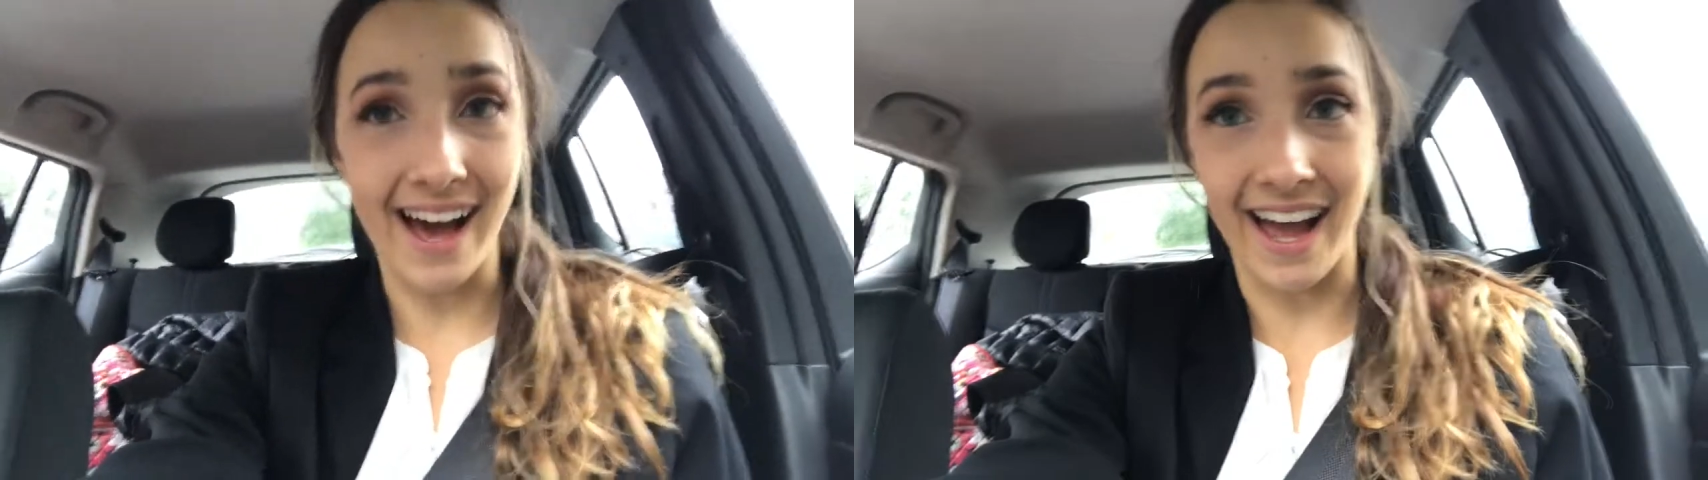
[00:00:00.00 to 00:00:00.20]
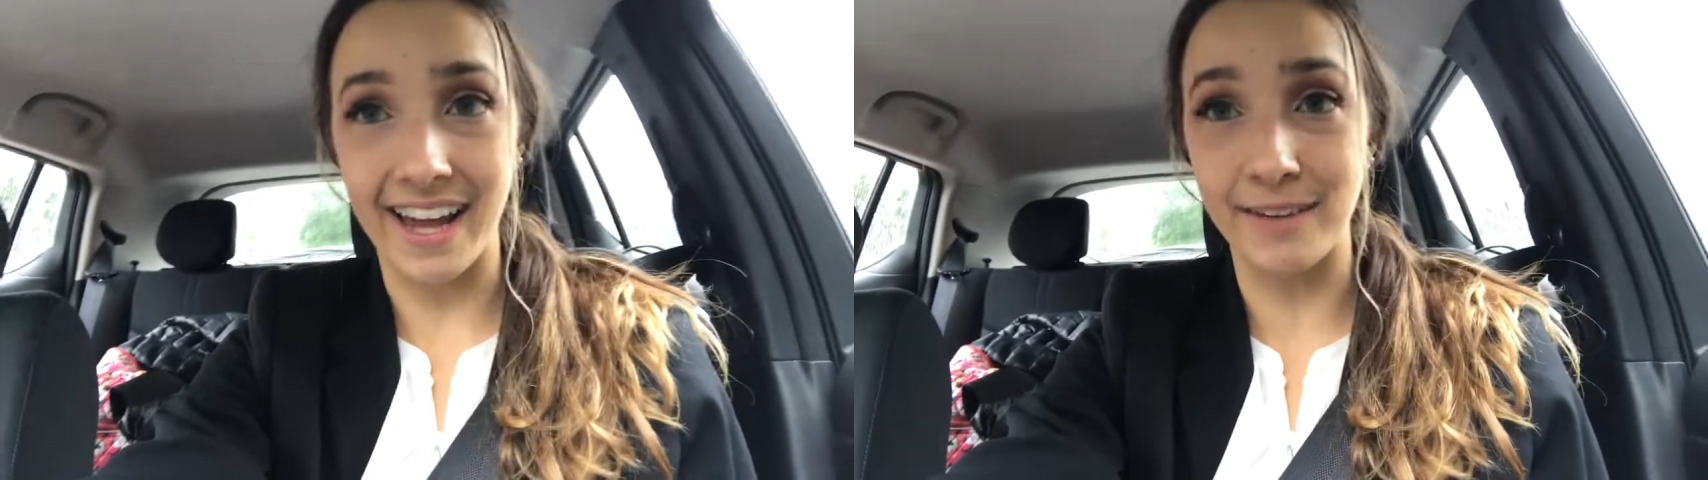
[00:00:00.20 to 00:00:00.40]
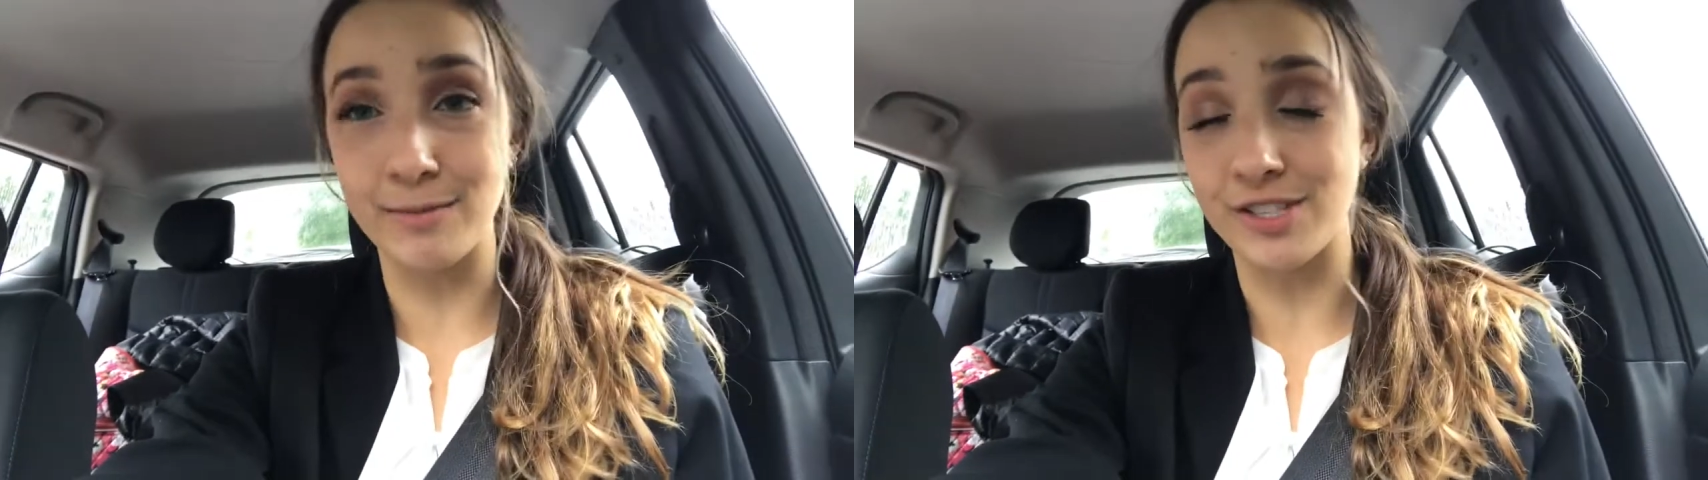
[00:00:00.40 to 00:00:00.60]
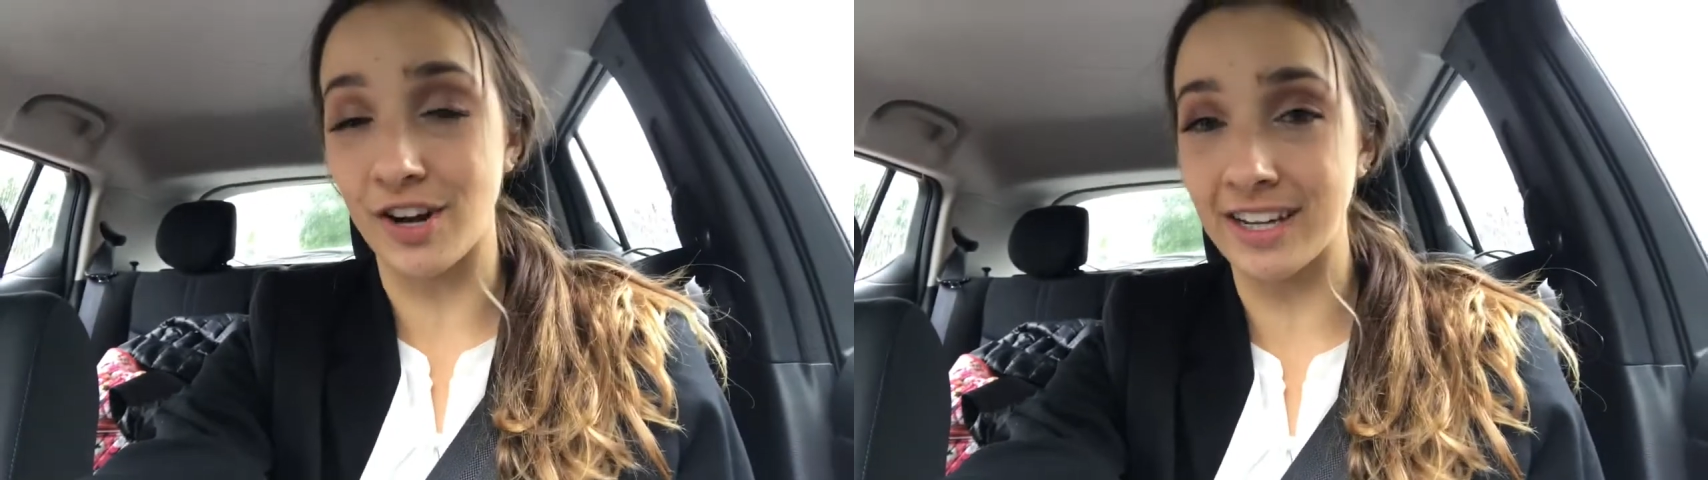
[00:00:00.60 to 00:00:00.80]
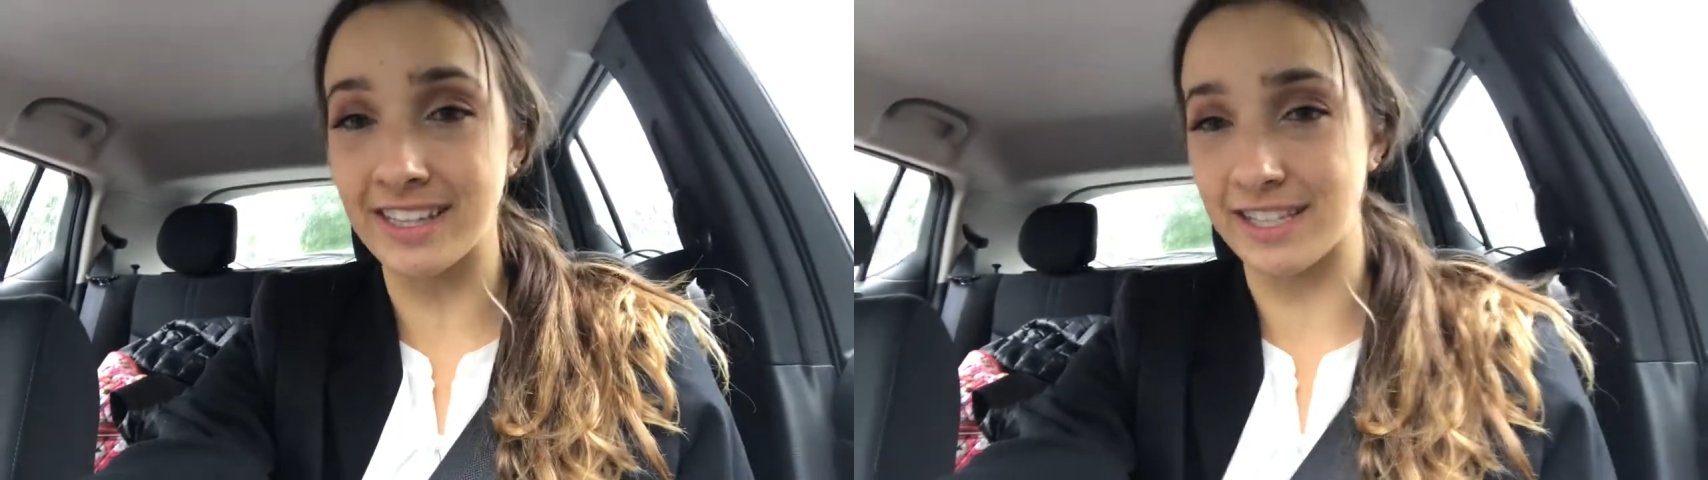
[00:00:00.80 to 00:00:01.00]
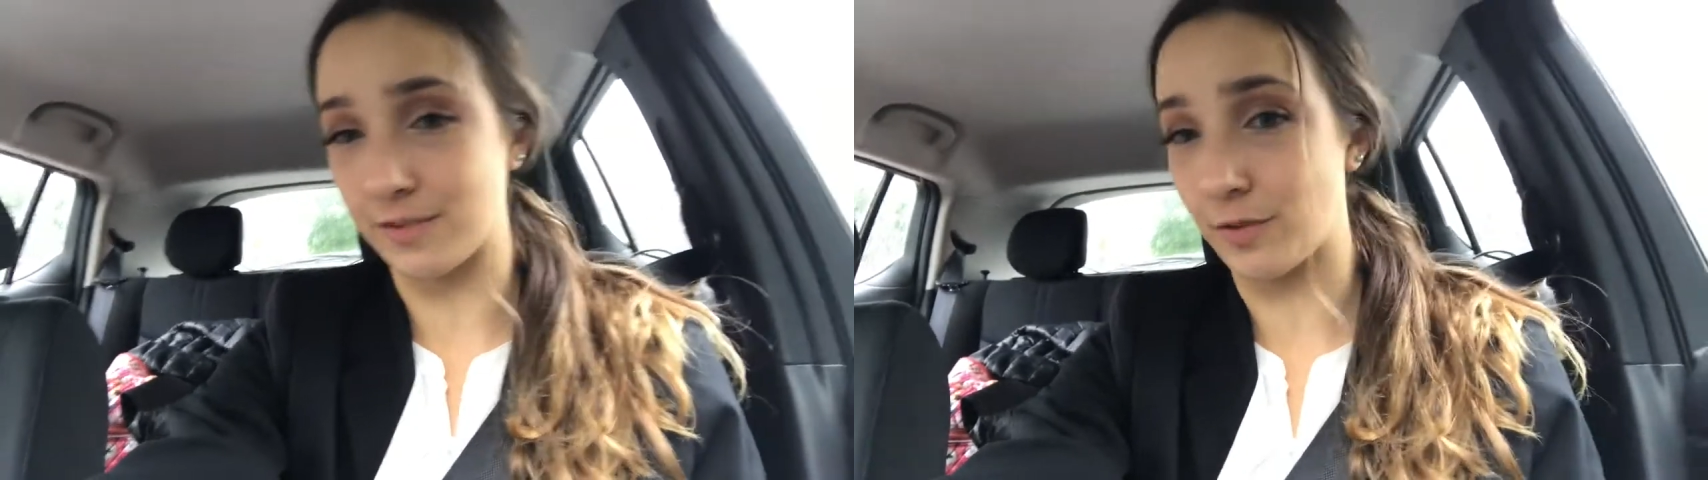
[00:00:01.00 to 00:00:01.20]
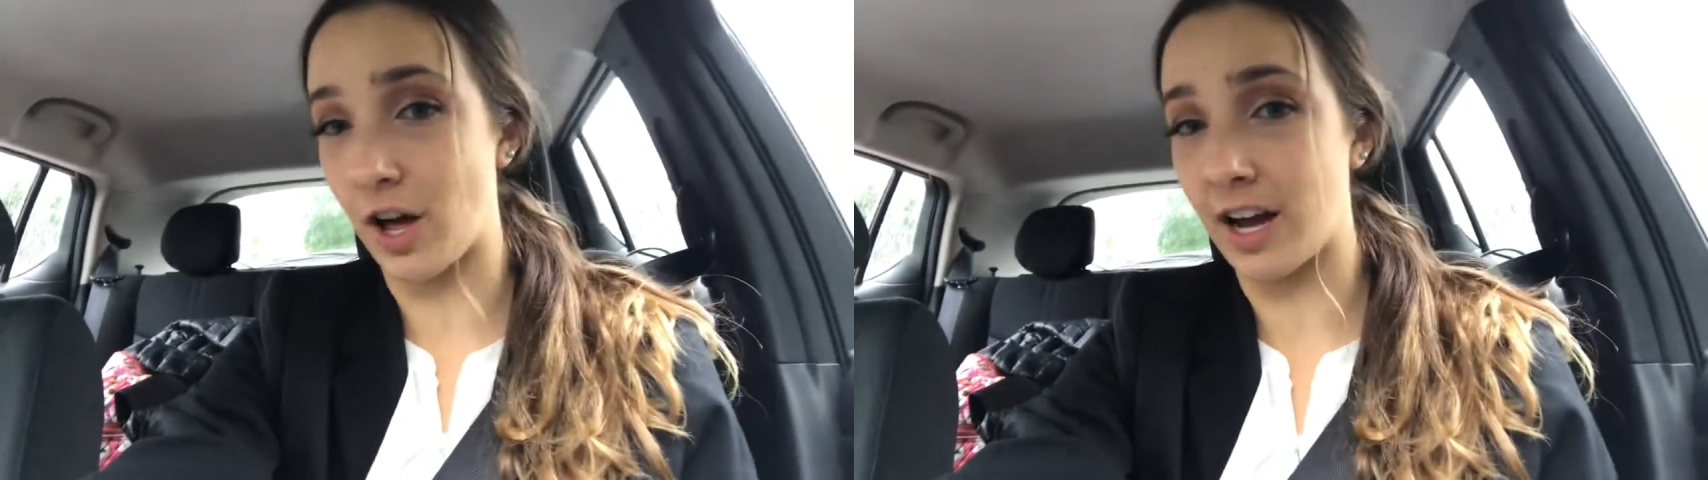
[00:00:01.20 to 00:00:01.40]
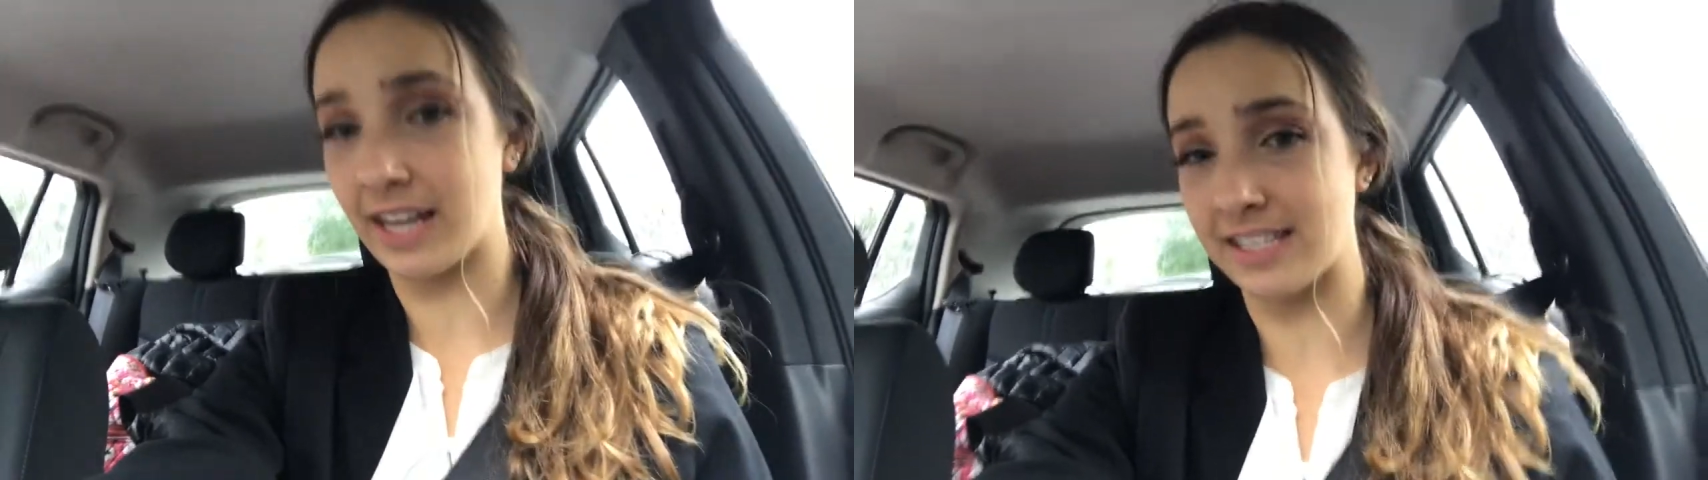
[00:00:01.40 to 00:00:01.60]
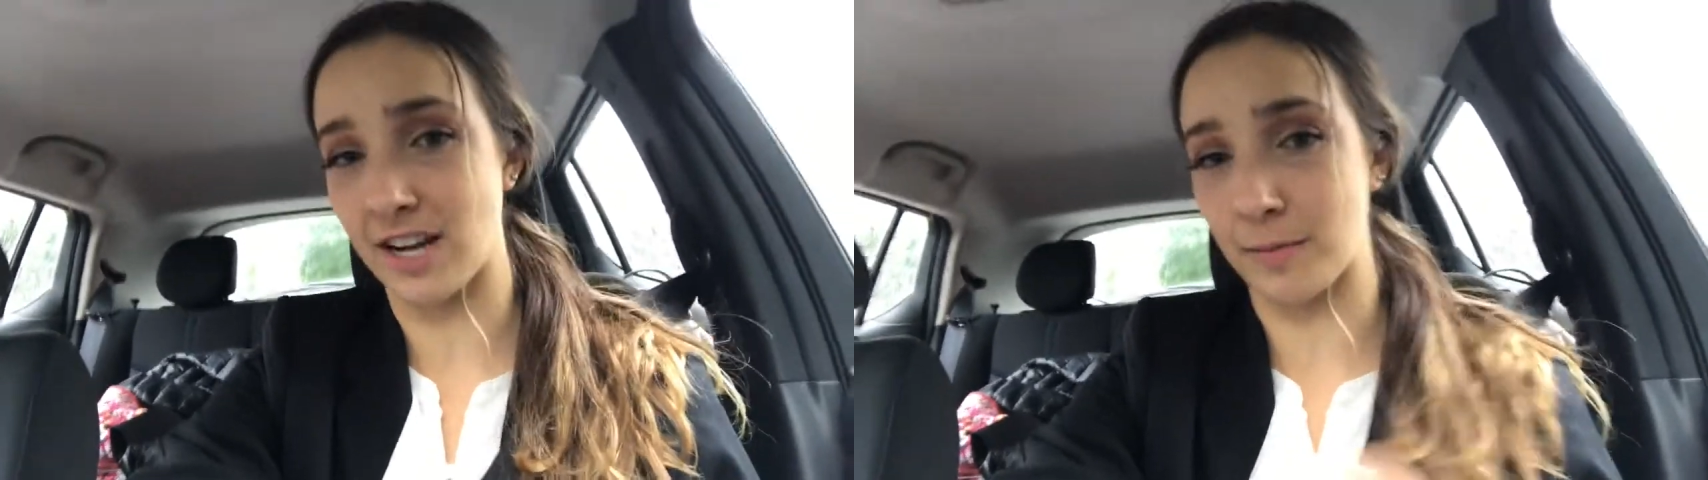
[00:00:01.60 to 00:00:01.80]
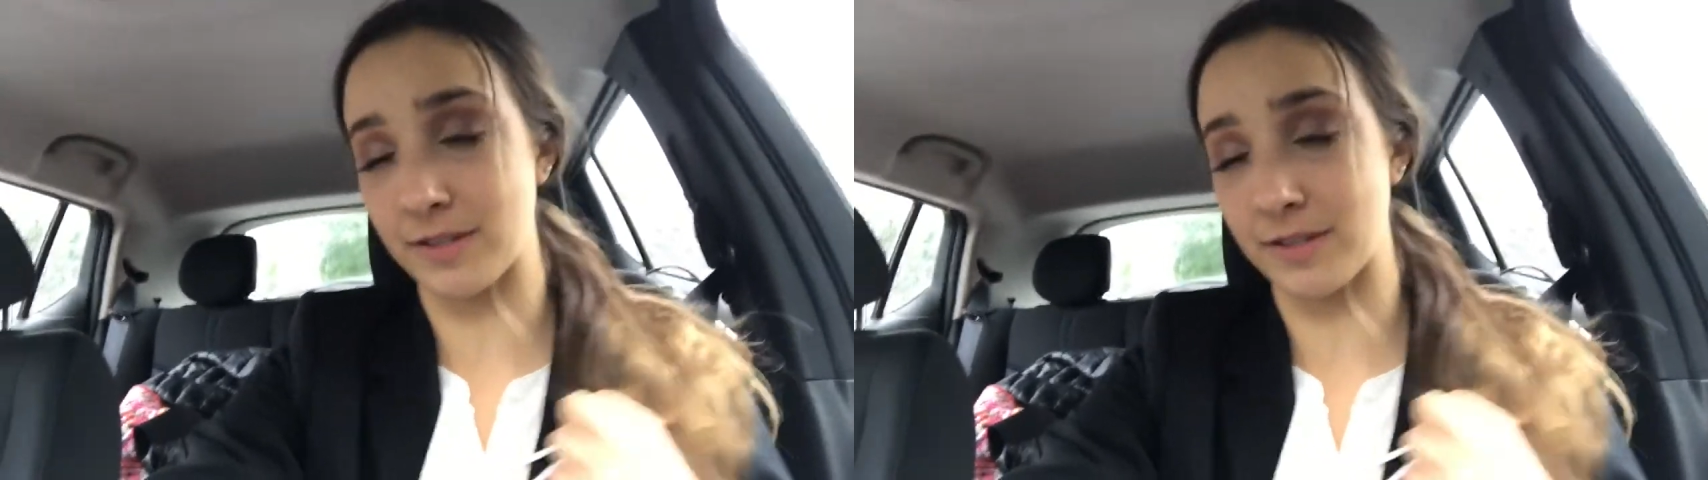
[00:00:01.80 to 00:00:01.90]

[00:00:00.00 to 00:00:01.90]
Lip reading: I'm sorry that this vlog has not